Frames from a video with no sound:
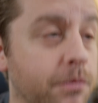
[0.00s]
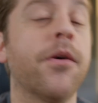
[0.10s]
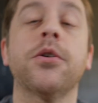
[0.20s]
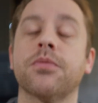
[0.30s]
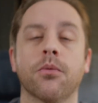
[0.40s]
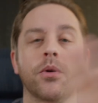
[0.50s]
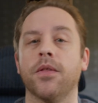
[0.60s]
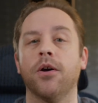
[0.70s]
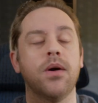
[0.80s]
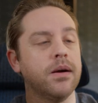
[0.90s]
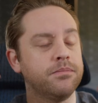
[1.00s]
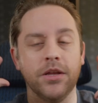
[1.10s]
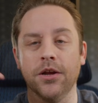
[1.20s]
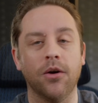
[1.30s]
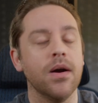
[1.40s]
But folks, for real though, um,
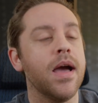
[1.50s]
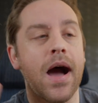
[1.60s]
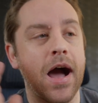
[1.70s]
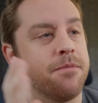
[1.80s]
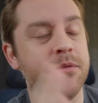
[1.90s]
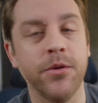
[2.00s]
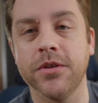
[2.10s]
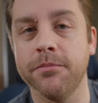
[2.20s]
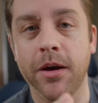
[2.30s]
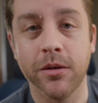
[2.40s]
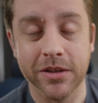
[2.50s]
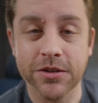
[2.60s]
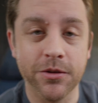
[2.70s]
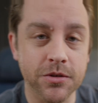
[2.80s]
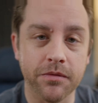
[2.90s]
you know, I've been using Meld
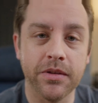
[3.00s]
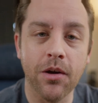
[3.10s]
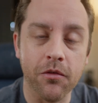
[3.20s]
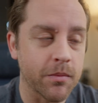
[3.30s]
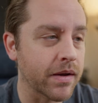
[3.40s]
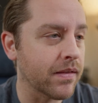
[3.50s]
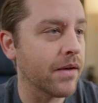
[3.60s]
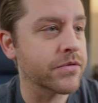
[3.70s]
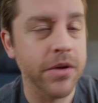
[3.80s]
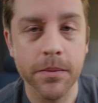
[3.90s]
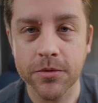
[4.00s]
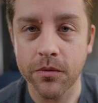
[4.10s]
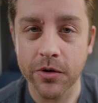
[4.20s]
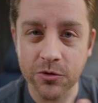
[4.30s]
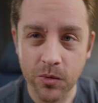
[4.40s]
exclusively over my live streams
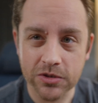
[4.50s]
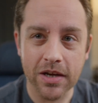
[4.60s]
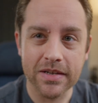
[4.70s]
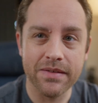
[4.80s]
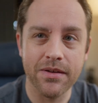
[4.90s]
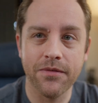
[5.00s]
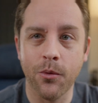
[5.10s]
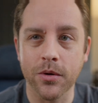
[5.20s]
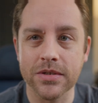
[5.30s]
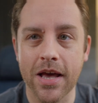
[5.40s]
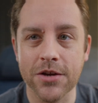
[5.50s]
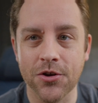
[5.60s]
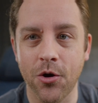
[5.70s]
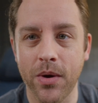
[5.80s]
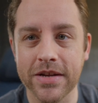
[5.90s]
over at twitch.tv forward slash
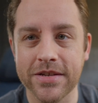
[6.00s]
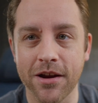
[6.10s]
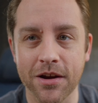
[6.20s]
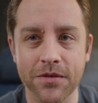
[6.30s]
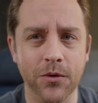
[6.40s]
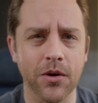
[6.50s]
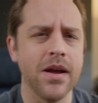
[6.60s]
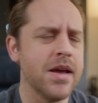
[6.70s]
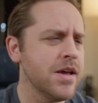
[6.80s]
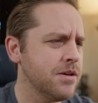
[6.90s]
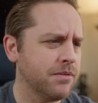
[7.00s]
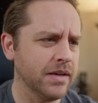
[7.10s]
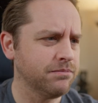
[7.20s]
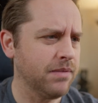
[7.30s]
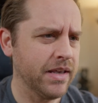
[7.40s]
oh hey Terry for
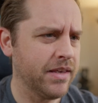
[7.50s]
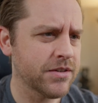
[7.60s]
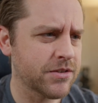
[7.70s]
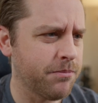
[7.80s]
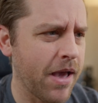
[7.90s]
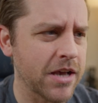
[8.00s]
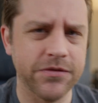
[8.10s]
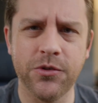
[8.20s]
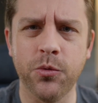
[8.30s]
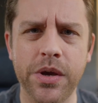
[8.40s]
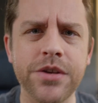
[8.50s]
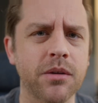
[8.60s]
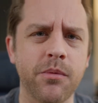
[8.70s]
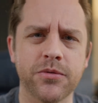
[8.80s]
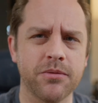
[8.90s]
I, I guess the past few weeks,
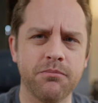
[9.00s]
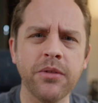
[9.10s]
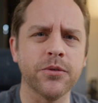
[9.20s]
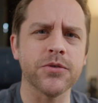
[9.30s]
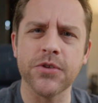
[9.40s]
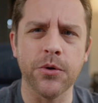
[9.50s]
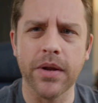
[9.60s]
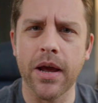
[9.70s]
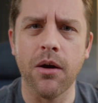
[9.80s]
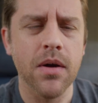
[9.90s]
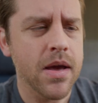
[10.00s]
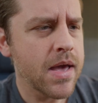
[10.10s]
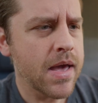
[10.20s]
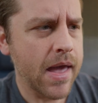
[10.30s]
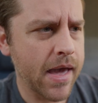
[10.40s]
almost a month or so now.
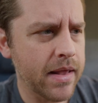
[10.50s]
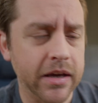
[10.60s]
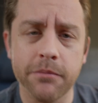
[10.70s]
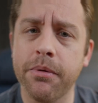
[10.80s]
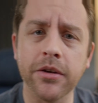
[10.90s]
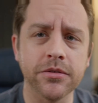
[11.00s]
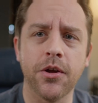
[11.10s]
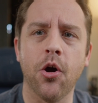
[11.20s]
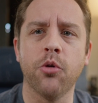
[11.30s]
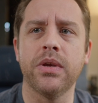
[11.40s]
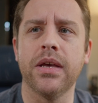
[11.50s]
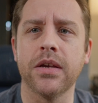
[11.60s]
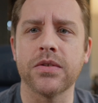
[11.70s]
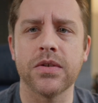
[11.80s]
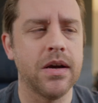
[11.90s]
And in comparison to
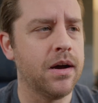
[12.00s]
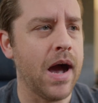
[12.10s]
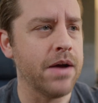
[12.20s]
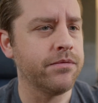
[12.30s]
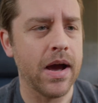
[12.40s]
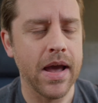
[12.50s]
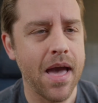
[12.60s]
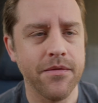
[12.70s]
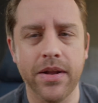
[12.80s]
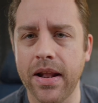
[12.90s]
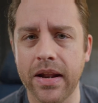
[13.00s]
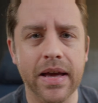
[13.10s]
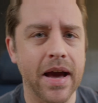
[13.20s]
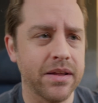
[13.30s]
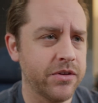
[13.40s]
OBS, uh, I've, I haven't had any
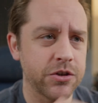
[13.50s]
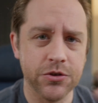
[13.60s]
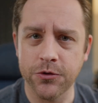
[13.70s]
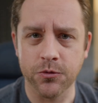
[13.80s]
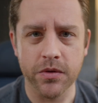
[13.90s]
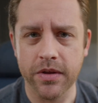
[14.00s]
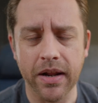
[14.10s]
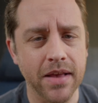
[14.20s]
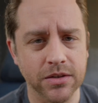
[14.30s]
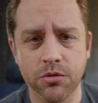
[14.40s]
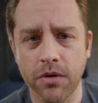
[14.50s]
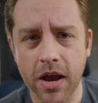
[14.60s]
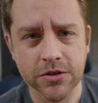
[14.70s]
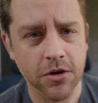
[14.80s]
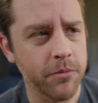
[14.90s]
kind of issues with it. It hasn't
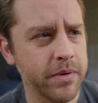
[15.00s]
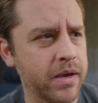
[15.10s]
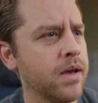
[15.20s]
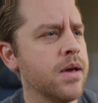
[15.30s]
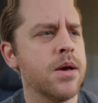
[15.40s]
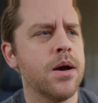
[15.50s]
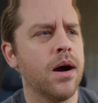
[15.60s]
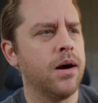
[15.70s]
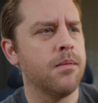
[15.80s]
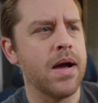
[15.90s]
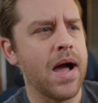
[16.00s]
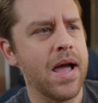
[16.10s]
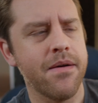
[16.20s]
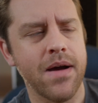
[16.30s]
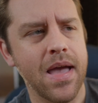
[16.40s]
crashed on me. Uh,
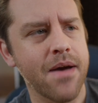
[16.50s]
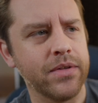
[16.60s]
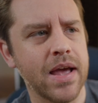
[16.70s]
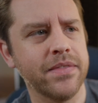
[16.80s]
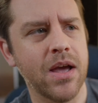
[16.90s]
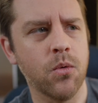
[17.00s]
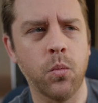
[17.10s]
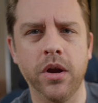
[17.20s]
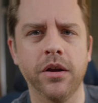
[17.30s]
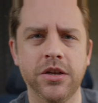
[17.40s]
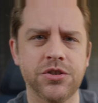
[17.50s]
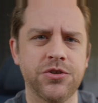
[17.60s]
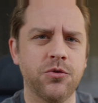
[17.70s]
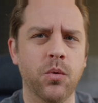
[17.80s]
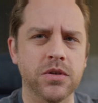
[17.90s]
I, I, haven't had that weird
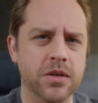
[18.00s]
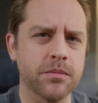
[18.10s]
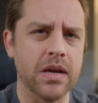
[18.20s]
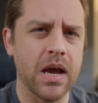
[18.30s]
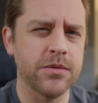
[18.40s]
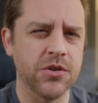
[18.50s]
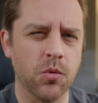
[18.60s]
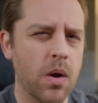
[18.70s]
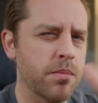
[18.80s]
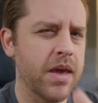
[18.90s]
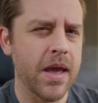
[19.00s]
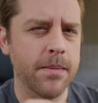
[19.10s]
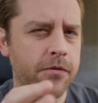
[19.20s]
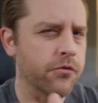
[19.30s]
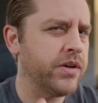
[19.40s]
issue where sometimes your
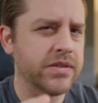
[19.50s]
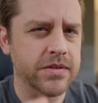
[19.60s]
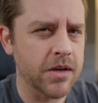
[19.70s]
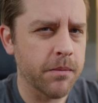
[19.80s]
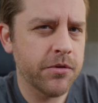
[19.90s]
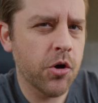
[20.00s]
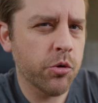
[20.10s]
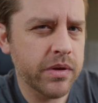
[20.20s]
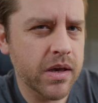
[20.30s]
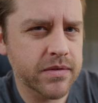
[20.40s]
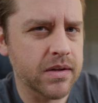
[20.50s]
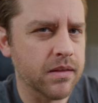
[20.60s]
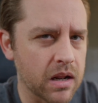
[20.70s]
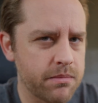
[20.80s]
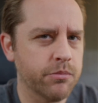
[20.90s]
webcam freezes up in OBS that a
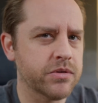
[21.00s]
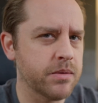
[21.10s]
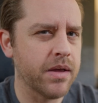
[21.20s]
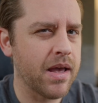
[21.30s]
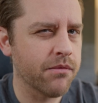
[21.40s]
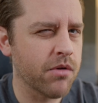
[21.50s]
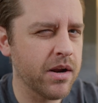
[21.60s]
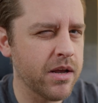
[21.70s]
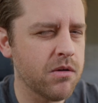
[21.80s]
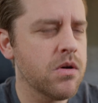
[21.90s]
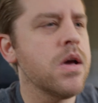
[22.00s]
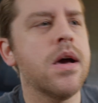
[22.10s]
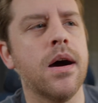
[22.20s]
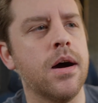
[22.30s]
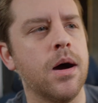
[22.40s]
lot of people seem to have right now.
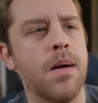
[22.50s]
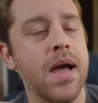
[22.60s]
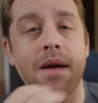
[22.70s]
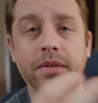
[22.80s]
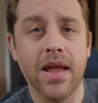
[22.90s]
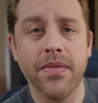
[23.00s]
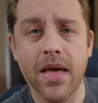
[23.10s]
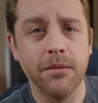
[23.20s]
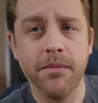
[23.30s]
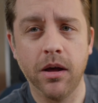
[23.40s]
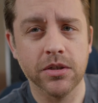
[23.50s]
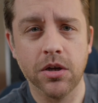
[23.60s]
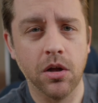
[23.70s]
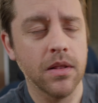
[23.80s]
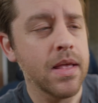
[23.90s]
Uh, I haven't had that in Meld at
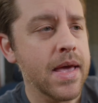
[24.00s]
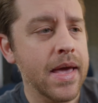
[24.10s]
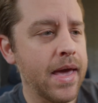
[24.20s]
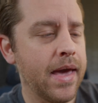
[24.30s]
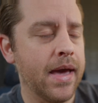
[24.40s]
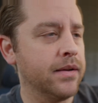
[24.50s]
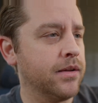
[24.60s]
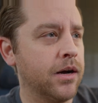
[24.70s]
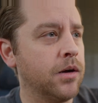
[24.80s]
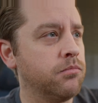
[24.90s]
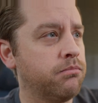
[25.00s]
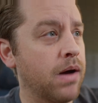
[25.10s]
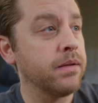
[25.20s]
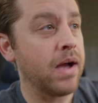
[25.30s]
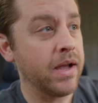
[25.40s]
all. And uh,
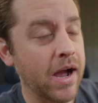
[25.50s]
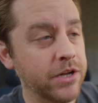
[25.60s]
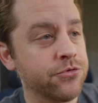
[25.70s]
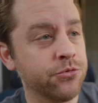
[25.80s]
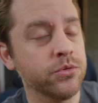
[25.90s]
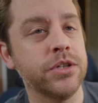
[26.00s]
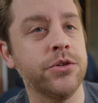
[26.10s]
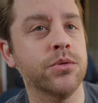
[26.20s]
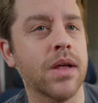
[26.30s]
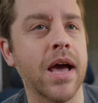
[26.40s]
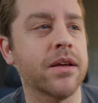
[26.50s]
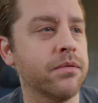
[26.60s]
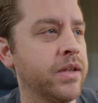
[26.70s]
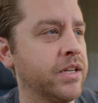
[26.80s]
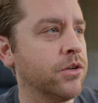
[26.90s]
I, I, truly do like
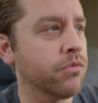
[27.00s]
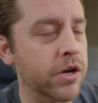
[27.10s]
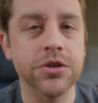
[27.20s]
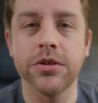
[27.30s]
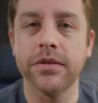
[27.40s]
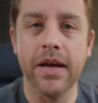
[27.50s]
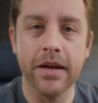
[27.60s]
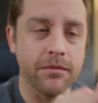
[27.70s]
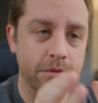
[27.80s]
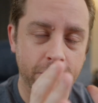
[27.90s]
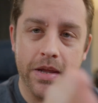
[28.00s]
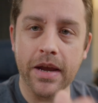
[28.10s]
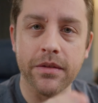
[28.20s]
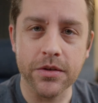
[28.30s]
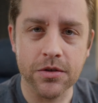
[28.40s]
the direction that they're
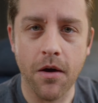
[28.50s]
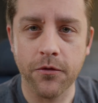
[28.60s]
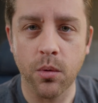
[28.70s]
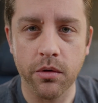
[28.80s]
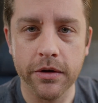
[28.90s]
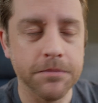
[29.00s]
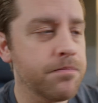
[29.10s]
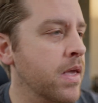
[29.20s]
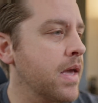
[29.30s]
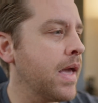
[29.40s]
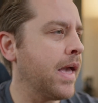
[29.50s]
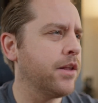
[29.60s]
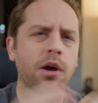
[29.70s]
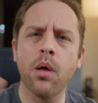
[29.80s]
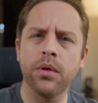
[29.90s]
taking the software in.
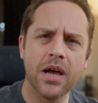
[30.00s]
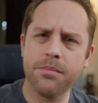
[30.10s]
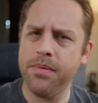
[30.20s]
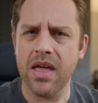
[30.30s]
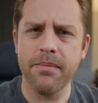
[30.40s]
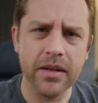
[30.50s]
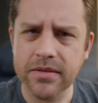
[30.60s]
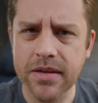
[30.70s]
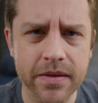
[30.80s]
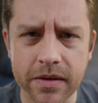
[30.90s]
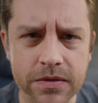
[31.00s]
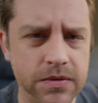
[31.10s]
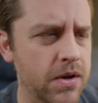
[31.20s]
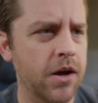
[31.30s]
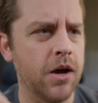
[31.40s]
And no, they're not paying me to say
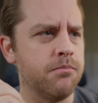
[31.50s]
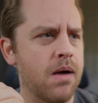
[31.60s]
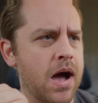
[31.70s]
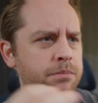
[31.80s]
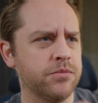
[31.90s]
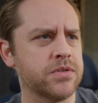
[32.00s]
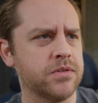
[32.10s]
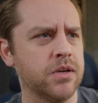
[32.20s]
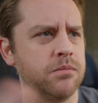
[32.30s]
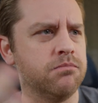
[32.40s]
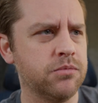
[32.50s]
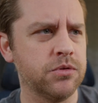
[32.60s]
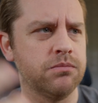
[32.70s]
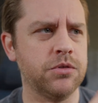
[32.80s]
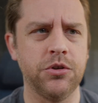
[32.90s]
this. Uh, I'm just a
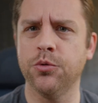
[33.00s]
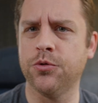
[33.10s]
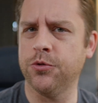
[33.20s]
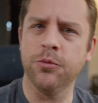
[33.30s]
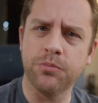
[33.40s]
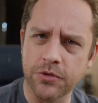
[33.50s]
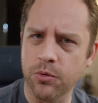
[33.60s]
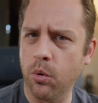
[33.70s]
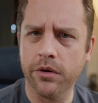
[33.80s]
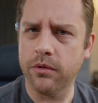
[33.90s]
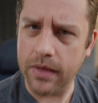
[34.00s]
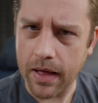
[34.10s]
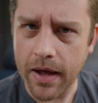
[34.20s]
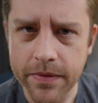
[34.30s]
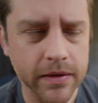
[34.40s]
YouTube tutorial
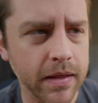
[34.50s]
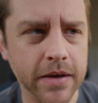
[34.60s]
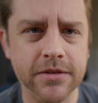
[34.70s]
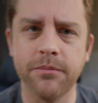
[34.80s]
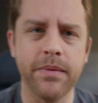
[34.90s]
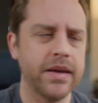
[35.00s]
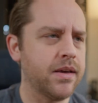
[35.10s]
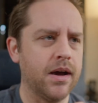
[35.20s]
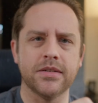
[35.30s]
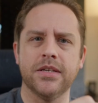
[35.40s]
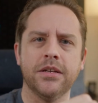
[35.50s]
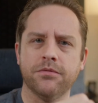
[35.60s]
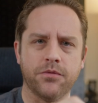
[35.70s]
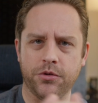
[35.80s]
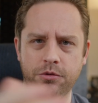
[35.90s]
guy that likes to make
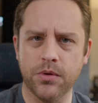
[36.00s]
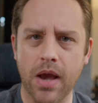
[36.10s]
content for you